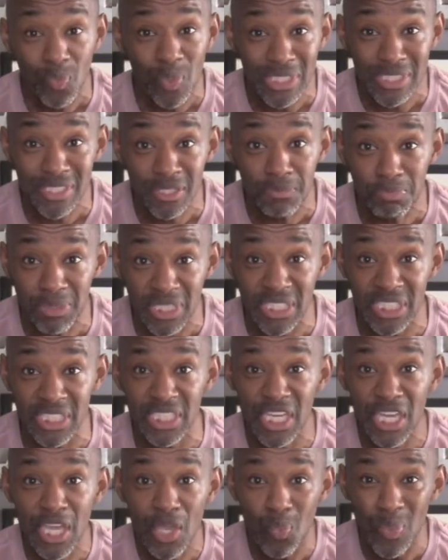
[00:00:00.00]
want to
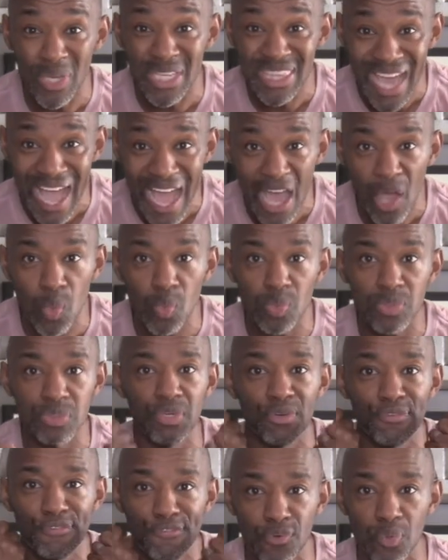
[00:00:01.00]
be without
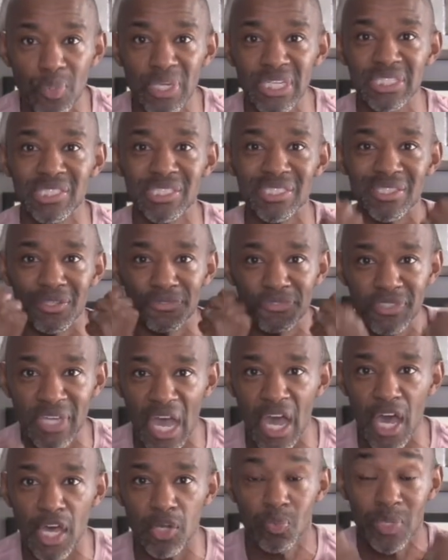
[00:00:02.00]
the voice of
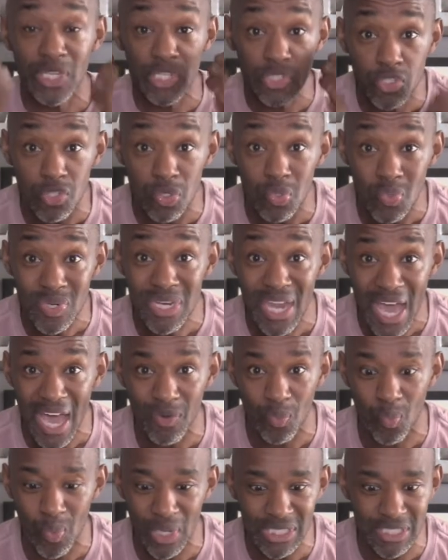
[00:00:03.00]
God. We do
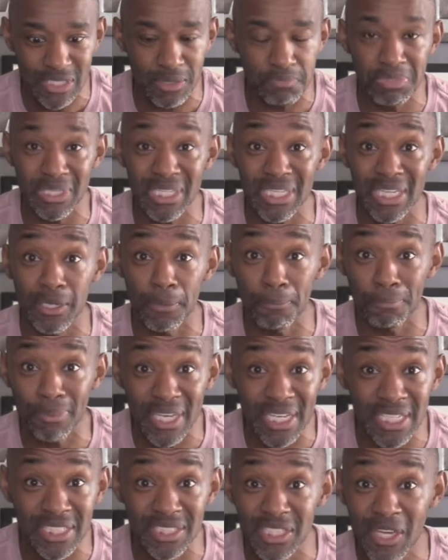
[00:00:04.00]
not want to be in a
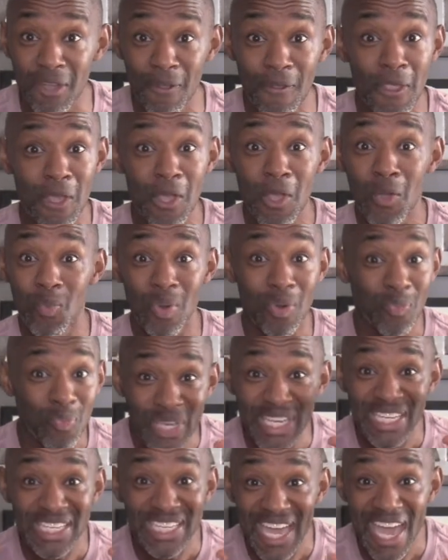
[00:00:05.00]
place where
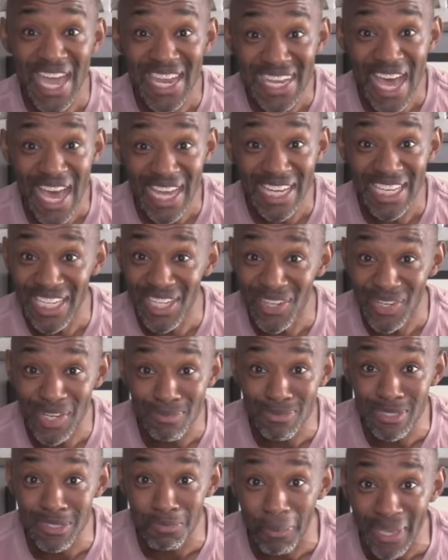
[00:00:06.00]
we cannot hear
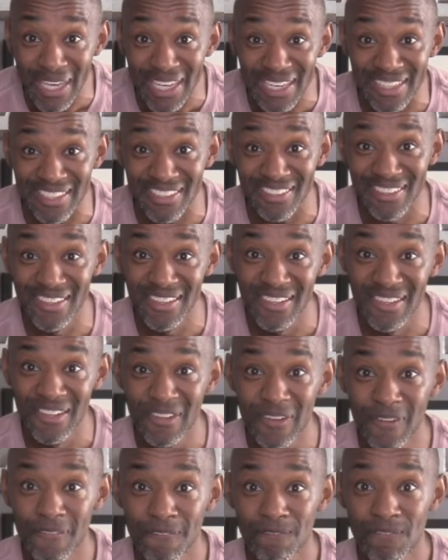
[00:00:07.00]
Him speak.
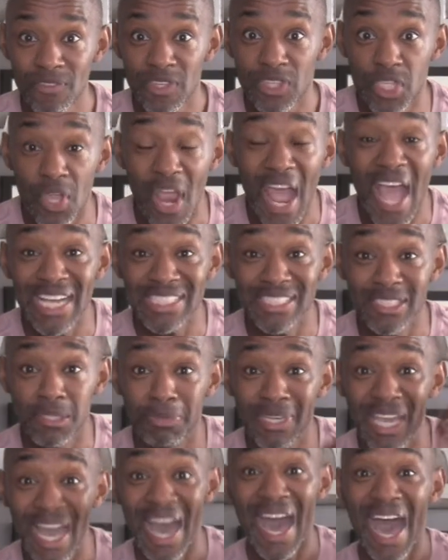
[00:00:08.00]
There has to
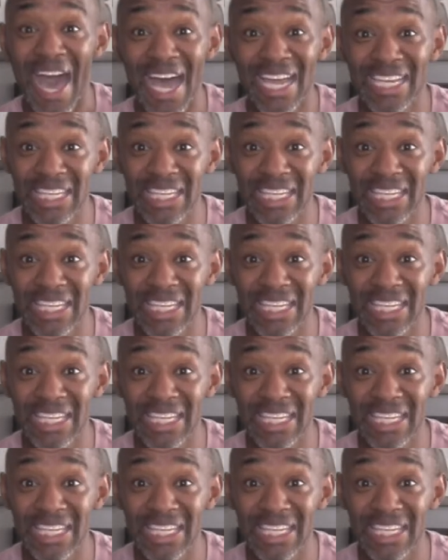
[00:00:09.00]
be a high